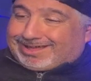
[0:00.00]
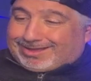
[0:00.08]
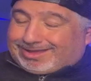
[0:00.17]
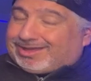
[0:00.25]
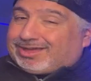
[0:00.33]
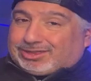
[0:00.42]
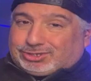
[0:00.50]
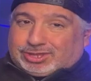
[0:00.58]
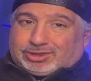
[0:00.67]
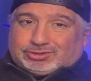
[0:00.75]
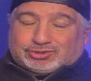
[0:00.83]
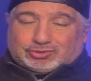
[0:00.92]
on
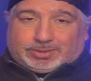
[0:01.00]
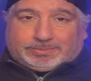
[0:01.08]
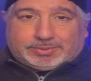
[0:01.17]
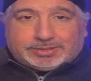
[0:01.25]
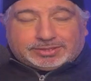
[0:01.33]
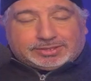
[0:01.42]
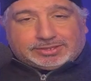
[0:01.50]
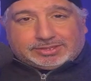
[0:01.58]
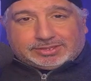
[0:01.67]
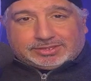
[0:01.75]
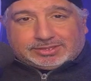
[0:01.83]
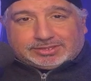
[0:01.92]
Donald Trump,
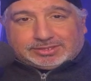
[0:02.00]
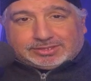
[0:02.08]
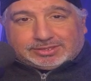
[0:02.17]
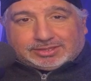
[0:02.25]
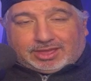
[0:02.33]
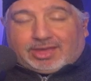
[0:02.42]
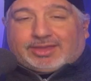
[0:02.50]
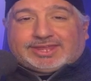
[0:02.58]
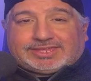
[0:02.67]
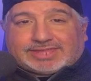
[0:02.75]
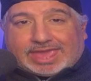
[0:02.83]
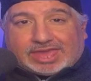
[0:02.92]
on
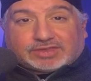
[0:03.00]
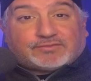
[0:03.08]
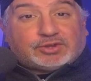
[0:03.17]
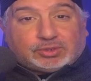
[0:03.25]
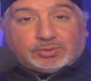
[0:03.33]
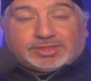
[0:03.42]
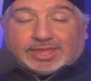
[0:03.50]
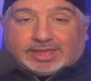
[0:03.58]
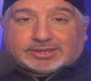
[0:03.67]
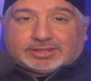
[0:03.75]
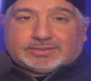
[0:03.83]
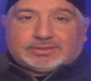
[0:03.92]
his ass for doing that.